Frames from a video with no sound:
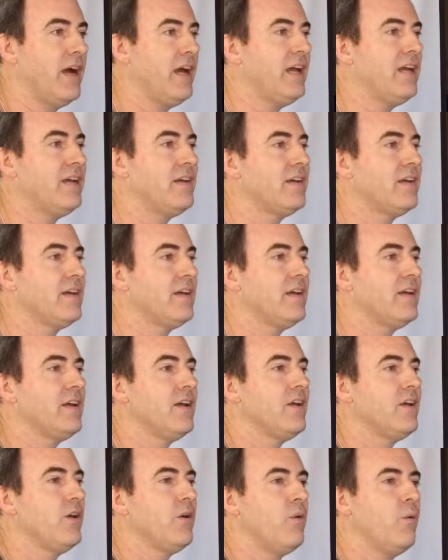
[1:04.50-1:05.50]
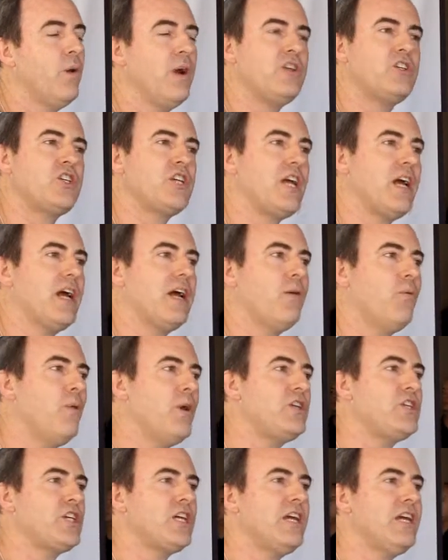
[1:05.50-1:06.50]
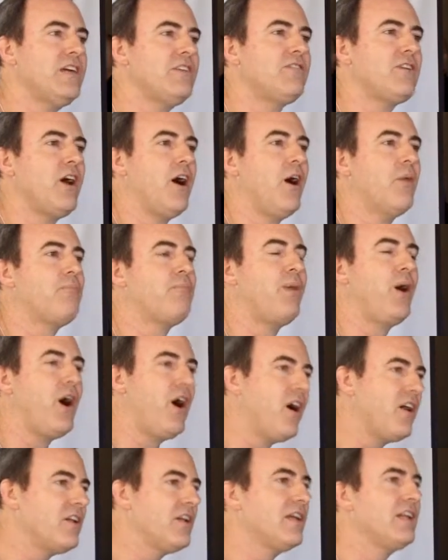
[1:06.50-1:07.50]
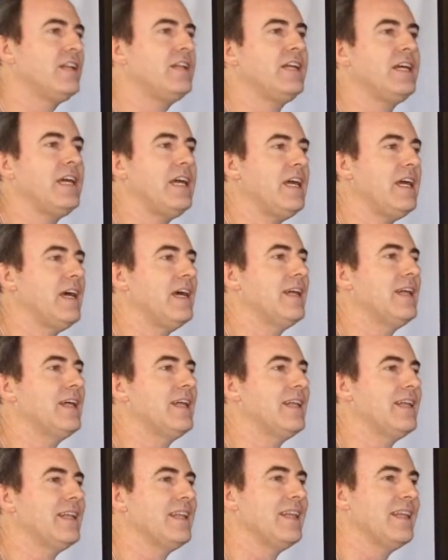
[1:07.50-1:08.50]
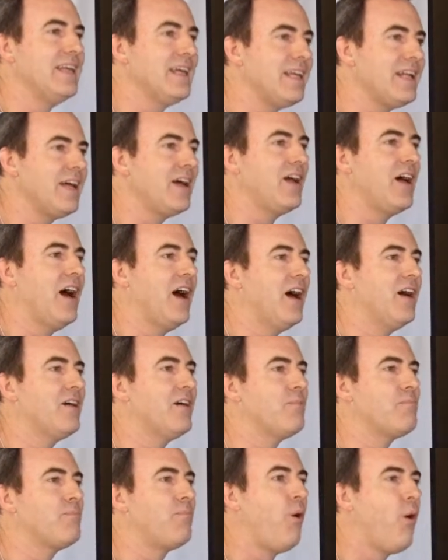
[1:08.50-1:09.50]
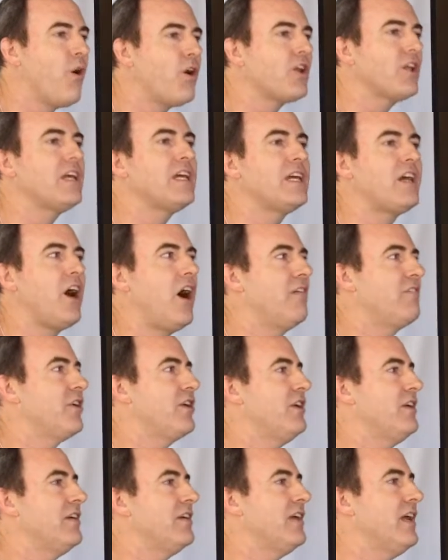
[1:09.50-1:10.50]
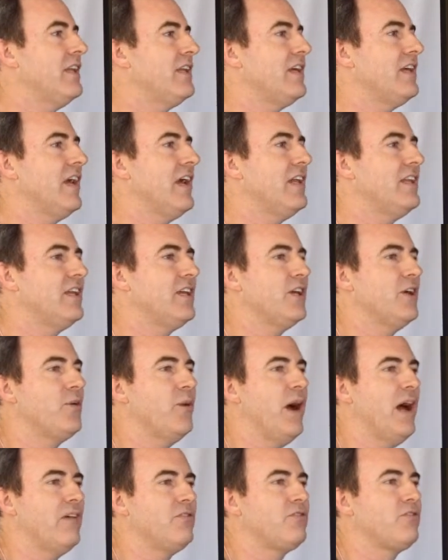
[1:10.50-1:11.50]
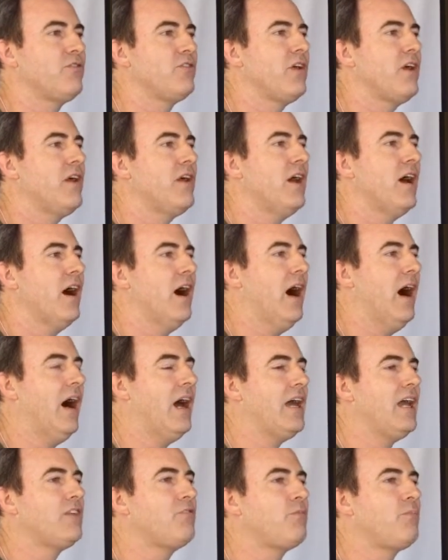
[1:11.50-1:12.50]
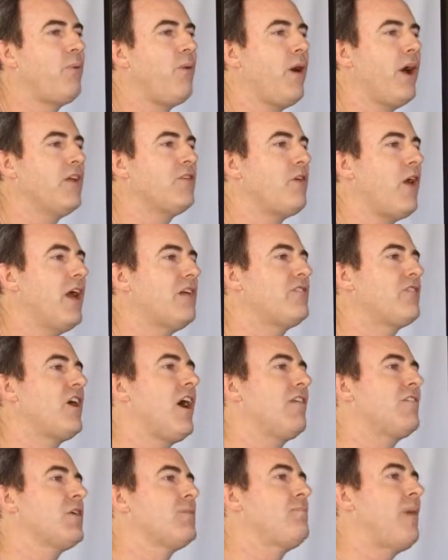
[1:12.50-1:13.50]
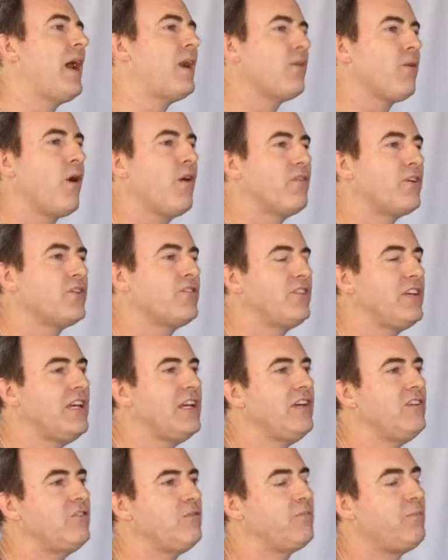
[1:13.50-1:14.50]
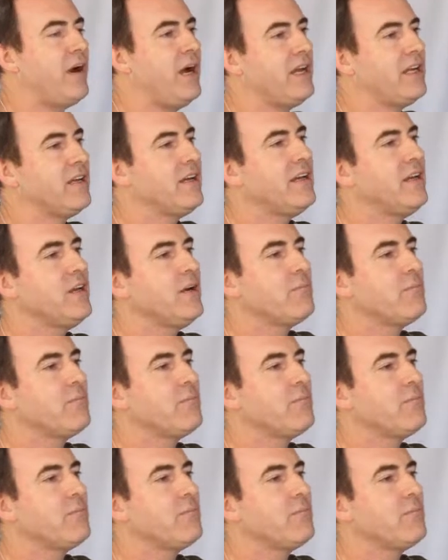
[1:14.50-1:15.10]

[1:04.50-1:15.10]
right? Which is appallingly poorly covered in the U.S. It's covered better overseas, but